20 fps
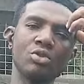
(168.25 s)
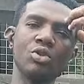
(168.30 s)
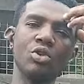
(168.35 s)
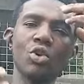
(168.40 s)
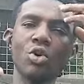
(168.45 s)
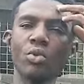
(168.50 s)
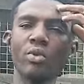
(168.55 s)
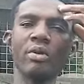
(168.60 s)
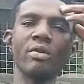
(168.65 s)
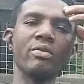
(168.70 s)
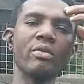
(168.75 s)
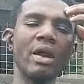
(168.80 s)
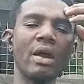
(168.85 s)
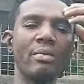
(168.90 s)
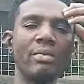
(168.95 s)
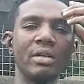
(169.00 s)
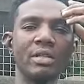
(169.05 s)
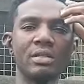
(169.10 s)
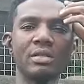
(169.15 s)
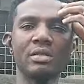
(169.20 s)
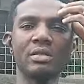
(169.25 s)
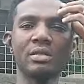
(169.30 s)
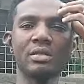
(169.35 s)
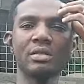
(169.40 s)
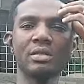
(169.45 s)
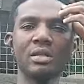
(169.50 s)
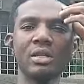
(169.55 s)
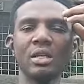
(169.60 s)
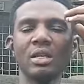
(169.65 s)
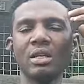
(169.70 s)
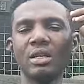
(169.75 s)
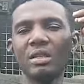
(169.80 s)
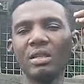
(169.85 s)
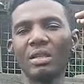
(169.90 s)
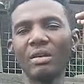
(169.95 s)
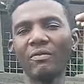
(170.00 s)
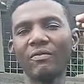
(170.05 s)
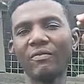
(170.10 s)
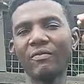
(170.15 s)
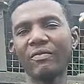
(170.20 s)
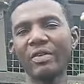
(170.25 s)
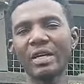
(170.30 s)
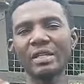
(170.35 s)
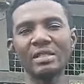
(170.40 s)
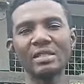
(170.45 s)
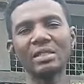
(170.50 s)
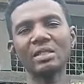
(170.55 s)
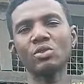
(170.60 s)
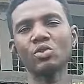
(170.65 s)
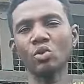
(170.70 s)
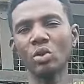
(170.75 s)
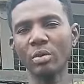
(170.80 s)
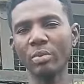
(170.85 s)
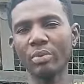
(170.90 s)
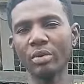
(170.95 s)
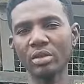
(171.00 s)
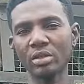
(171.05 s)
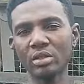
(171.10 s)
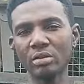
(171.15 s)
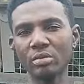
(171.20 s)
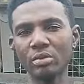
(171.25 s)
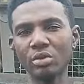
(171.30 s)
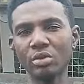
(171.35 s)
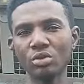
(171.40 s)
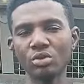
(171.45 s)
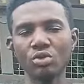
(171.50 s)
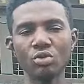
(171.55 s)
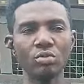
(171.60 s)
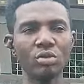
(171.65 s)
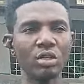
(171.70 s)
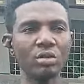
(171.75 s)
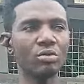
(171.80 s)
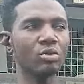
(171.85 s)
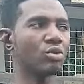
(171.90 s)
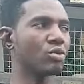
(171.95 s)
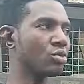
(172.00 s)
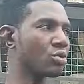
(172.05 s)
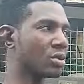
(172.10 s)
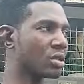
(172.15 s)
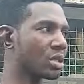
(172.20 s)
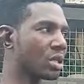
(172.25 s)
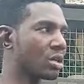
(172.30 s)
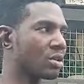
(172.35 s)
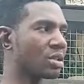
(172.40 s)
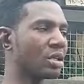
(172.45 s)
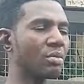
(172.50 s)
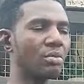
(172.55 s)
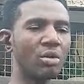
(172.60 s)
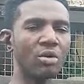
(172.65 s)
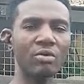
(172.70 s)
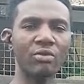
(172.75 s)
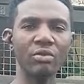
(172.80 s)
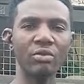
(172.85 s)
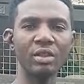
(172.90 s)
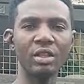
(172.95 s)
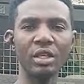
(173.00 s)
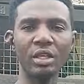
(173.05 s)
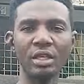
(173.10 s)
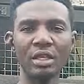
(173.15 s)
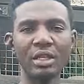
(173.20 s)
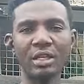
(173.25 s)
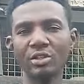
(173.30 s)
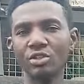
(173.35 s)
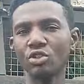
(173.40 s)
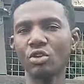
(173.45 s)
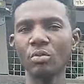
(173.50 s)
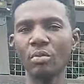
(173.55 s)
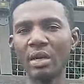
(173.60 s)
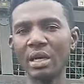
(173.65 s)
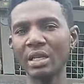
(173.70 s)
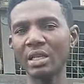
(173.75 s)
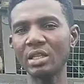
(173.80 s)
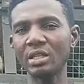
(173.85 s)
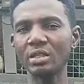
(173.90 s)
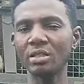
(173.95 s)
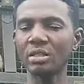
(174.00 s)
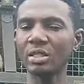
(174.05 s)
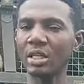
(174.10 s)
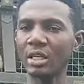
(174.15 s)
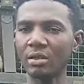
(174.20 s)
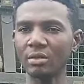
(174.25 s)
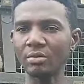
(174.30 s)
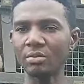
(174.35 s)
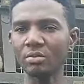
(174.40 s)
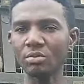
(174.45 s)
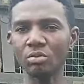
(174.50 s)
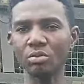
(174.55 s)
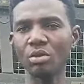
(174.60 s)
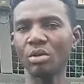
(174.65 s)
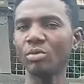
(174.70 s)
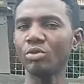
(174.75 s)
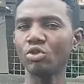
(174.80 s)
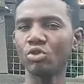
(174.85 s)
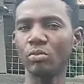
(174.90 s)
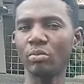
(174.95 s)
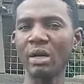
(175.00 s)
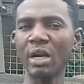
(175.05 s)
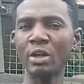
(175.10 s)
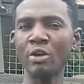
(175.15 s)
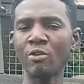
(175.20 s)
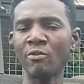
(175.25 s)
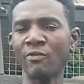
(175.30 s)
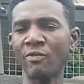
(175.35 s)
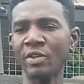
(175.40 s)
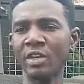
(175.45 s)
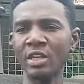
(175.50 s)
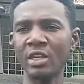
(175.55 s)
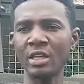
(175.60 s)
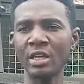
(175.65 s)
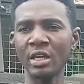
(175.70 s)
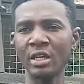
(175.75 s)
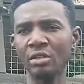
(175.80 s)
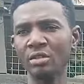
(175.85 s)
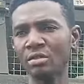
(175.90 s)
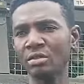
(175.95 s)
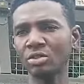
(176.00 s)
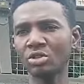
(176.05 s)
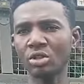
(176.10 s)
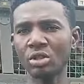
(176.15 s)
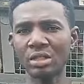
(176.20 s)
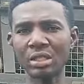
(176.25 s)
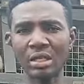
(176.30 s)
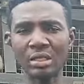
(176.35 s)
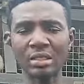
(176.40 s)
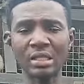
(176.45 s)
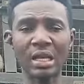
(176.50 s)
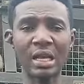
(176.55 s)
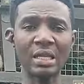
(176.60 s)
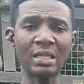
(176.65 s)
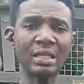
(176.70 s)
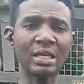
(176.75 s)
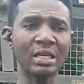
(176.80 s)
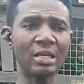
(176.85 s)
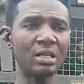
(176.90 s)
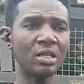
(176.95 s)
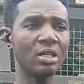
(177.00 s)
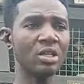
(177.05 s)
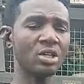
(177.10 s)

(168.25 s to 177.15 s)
growing rabbits in the fastest way possible to be able to sell them off then get your money then be able to buy your feed and sort out other